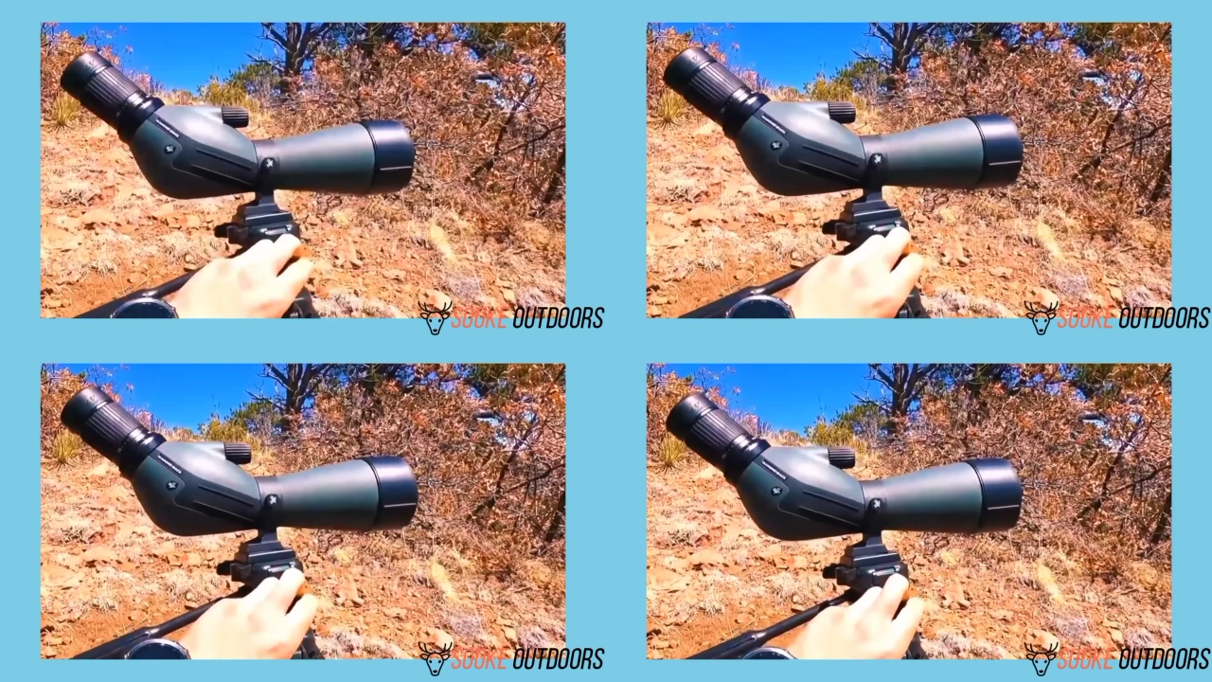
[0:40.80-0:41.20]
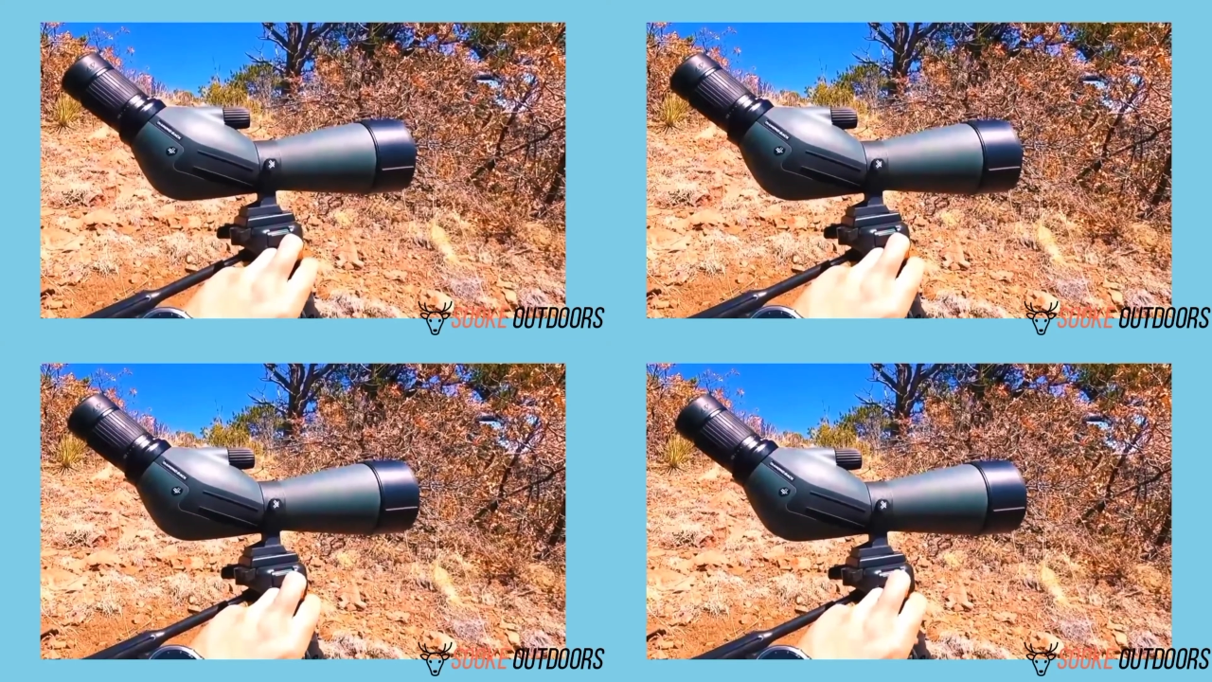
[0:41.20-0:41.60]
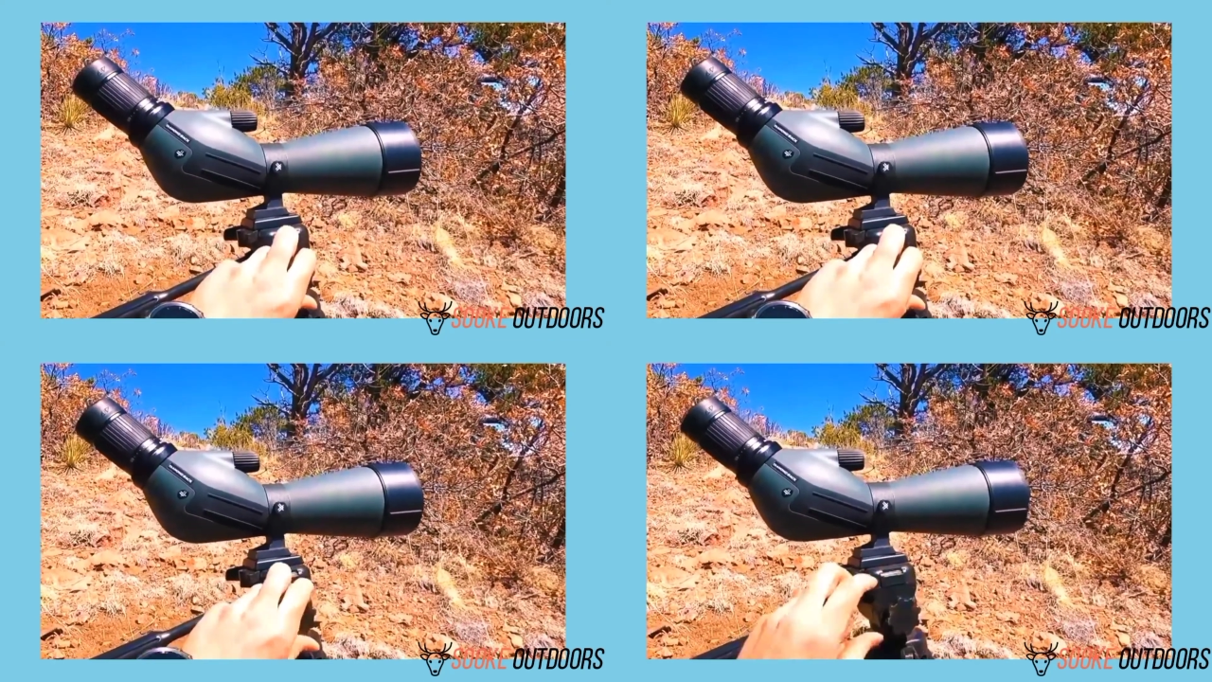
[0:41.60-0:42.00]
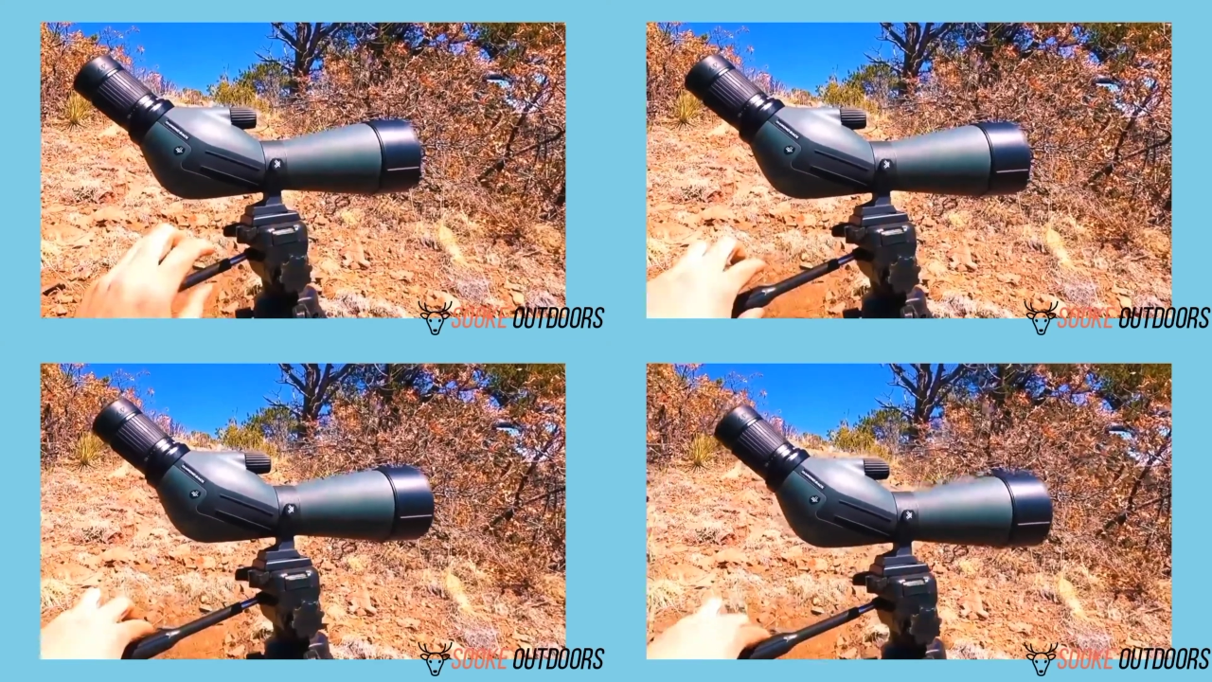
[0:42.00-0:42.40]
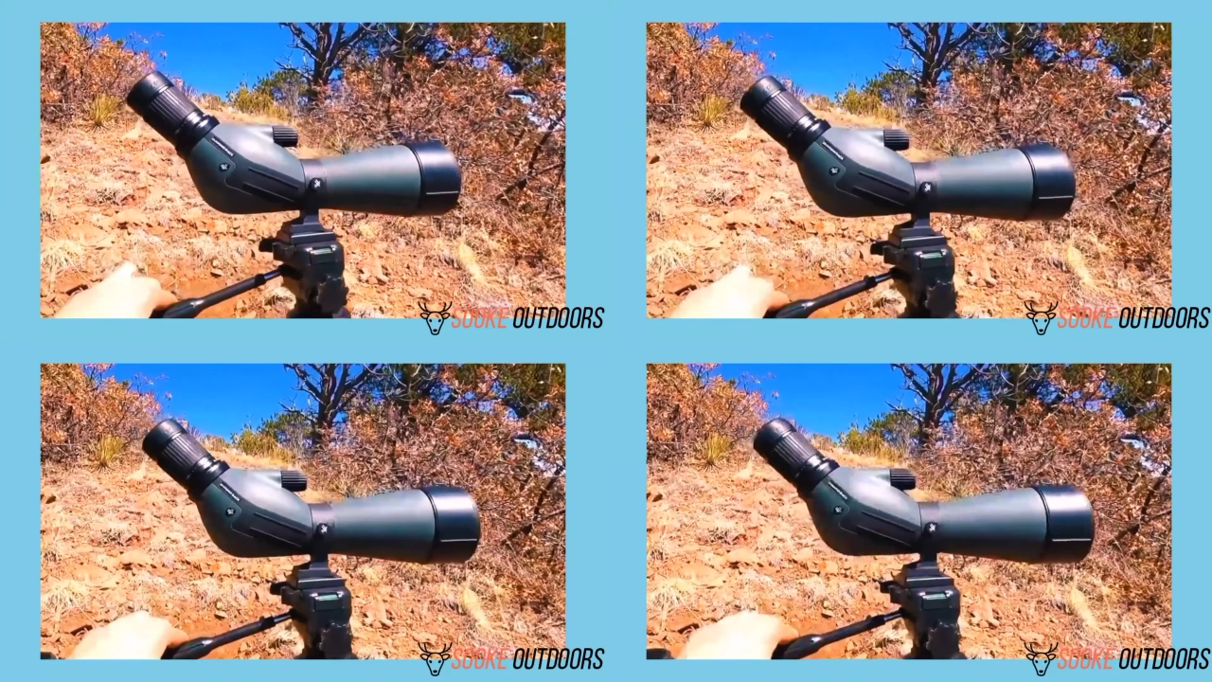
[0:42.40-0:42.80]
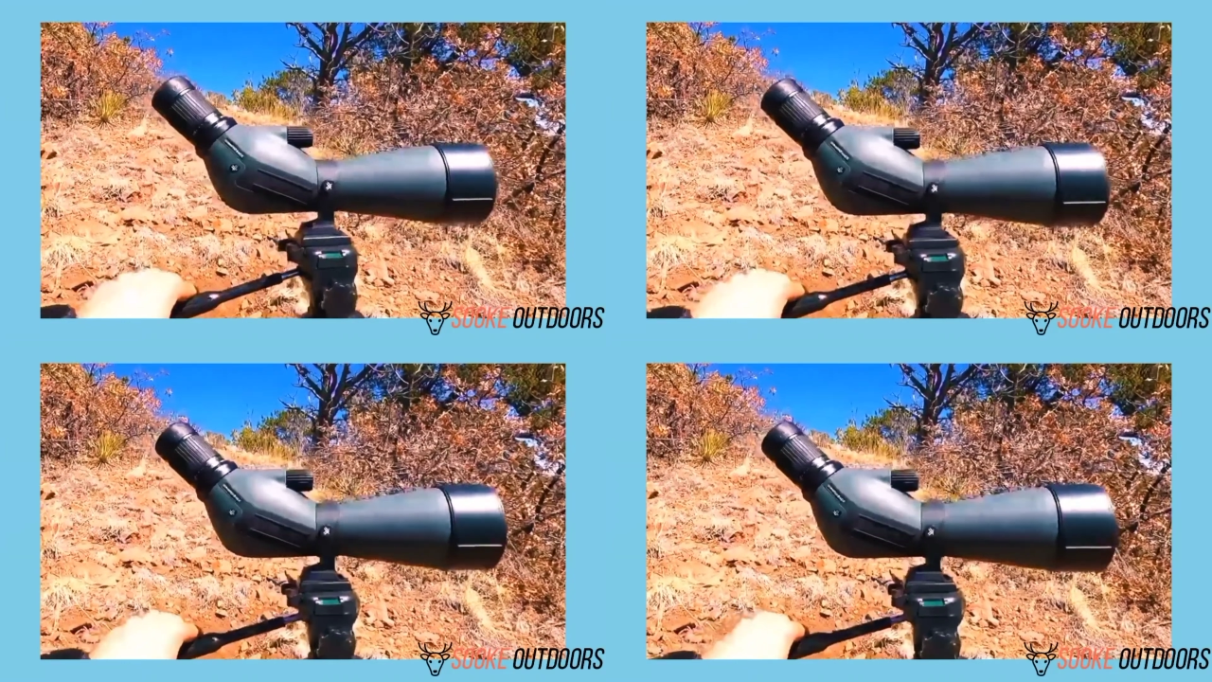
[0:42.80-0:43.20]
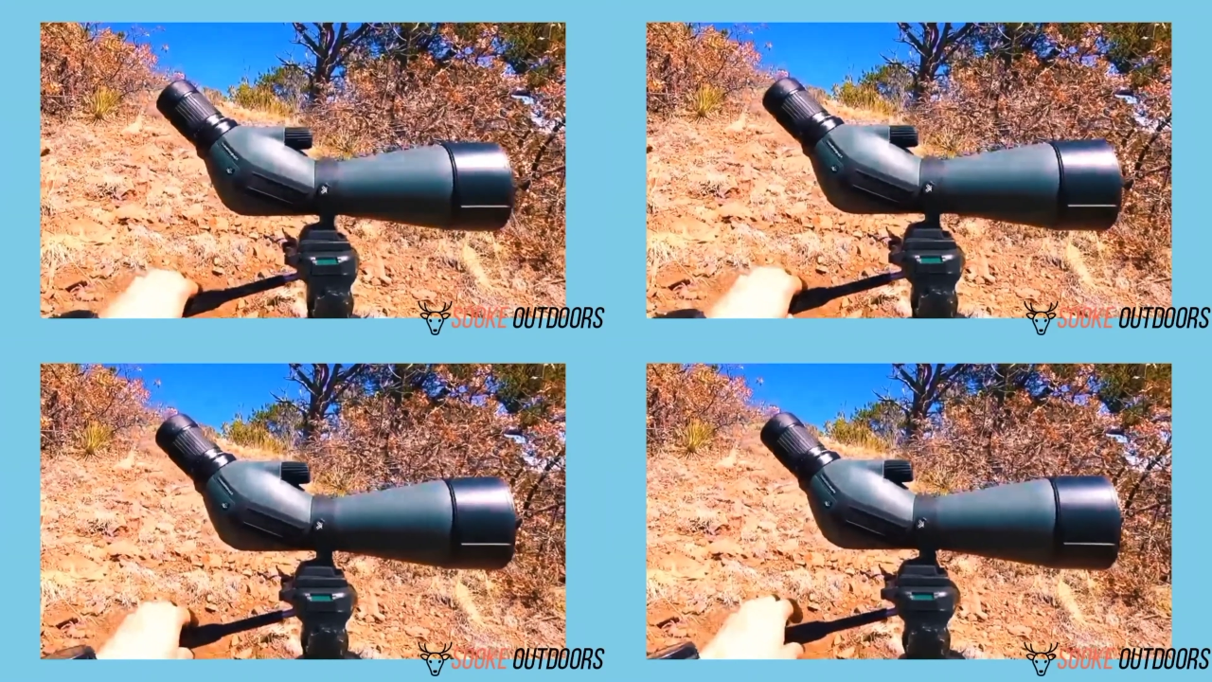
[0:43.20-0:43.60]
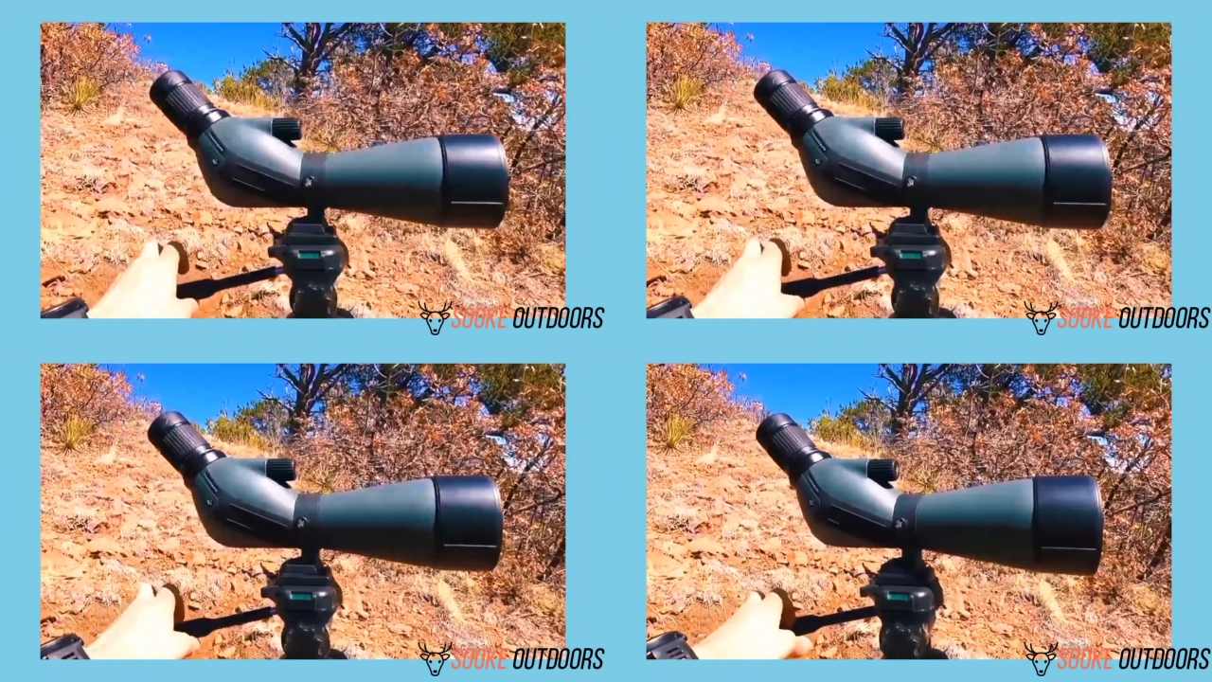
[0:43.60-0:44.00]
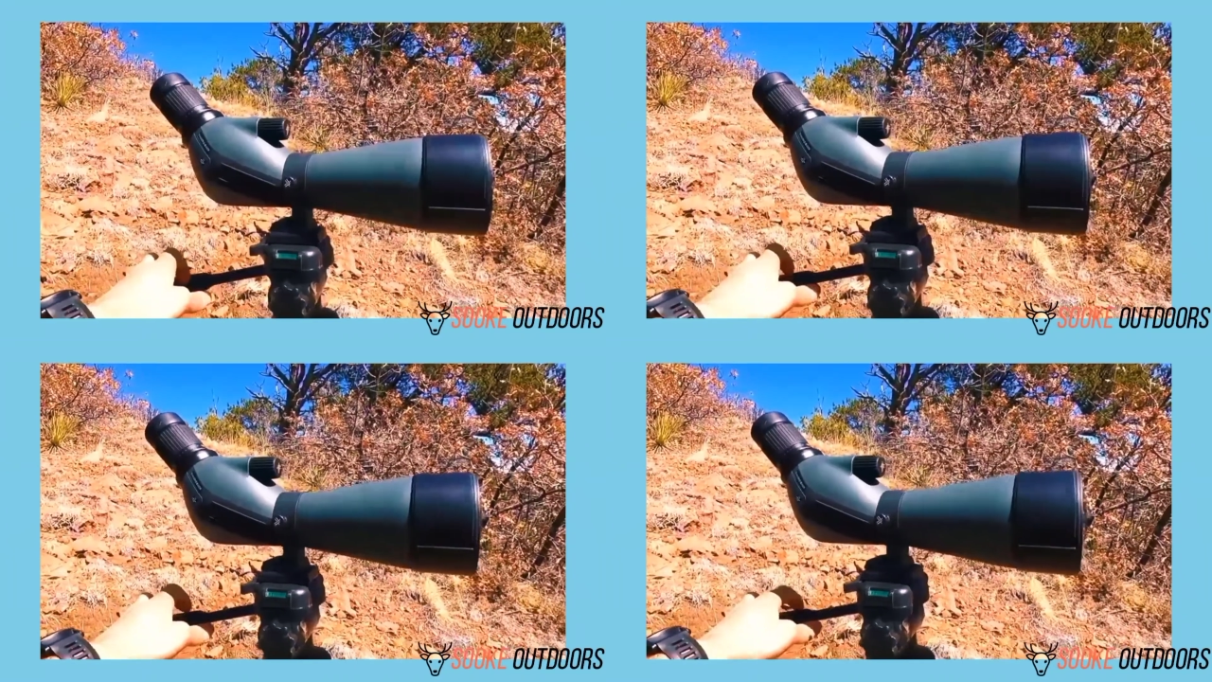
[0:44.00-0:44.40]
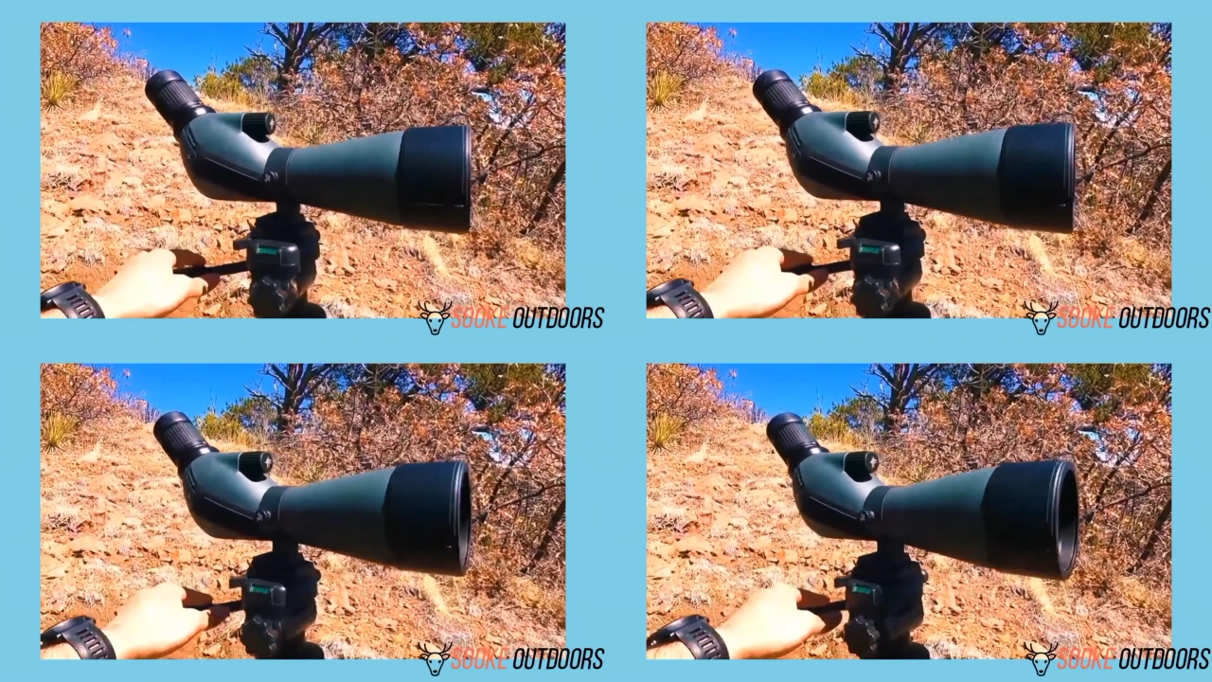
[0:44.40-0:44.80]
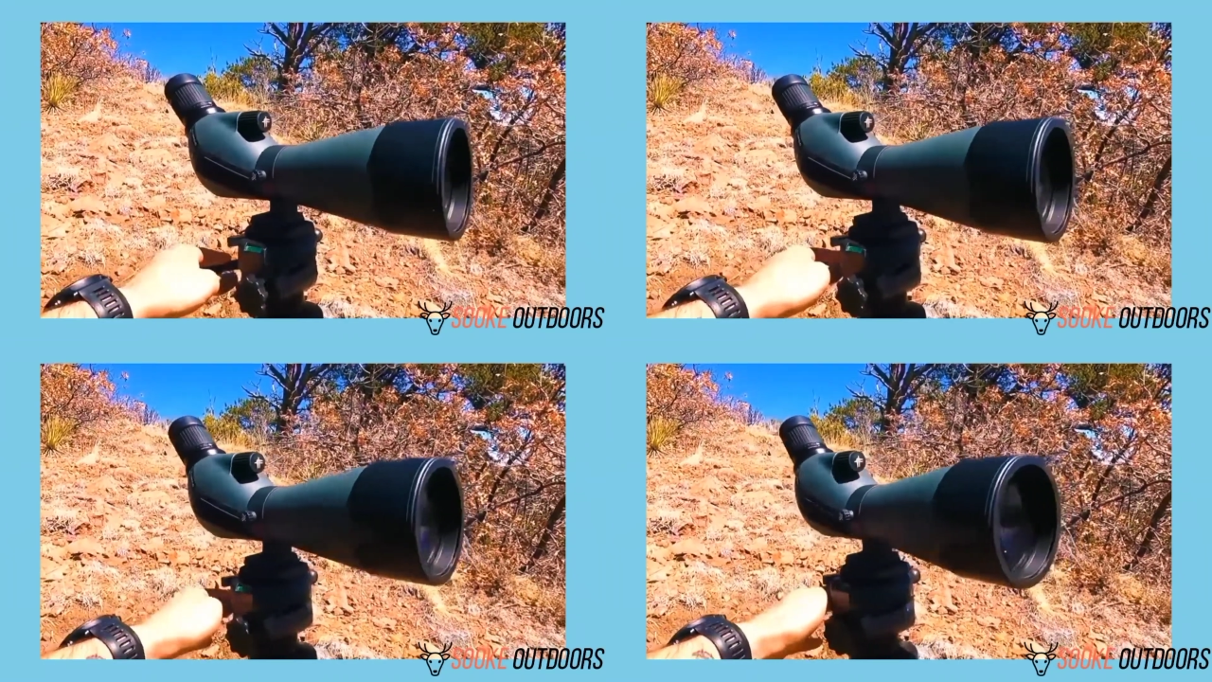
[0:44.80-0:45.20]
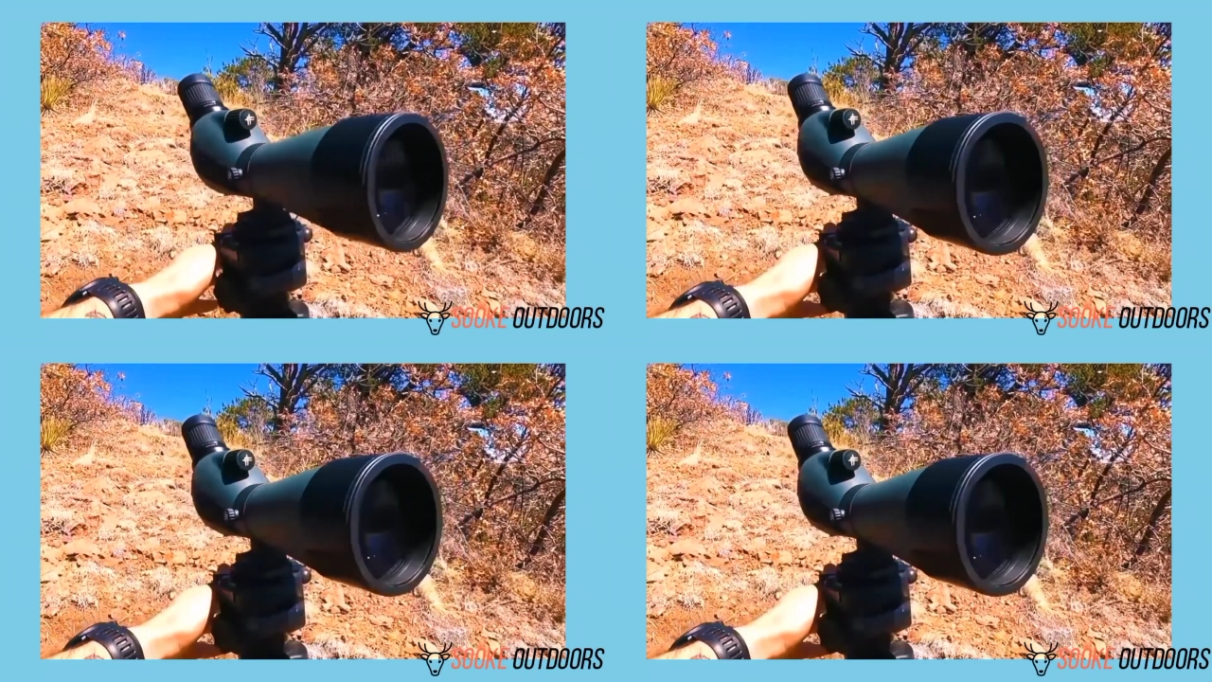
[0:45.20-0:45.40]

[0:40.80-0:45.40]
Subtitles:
Nobody's mouth can be seen.